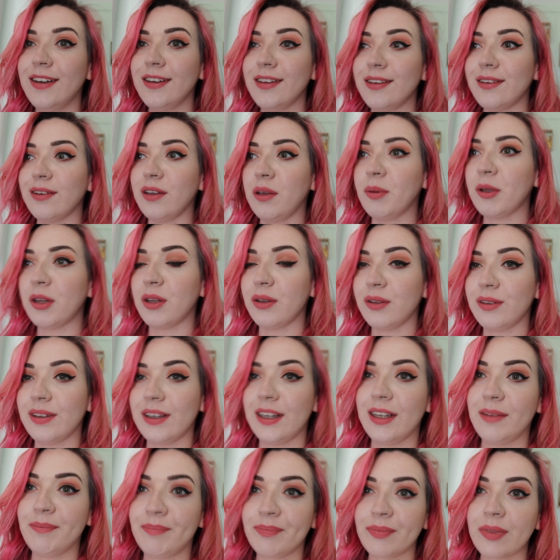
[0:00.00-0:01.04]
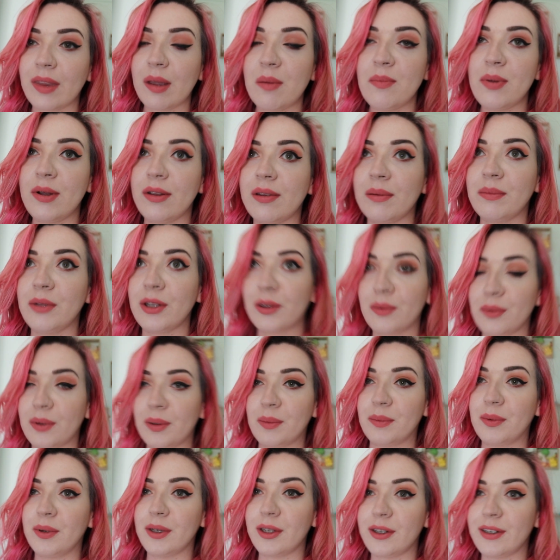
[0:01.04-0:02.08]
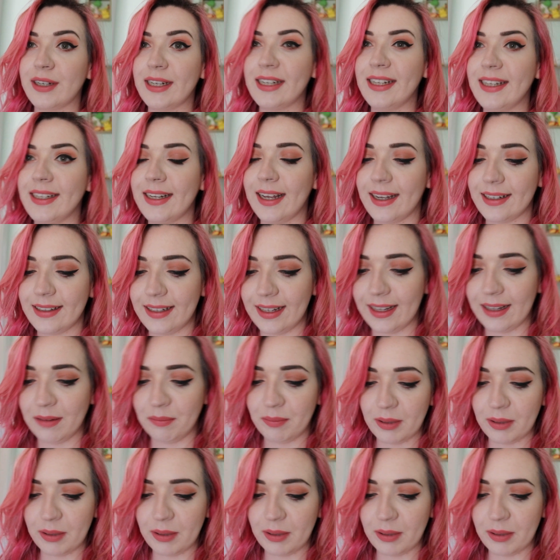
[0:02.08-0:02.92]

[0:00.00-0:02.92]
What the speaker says: So you put those in, put some lukewarm water in it, and then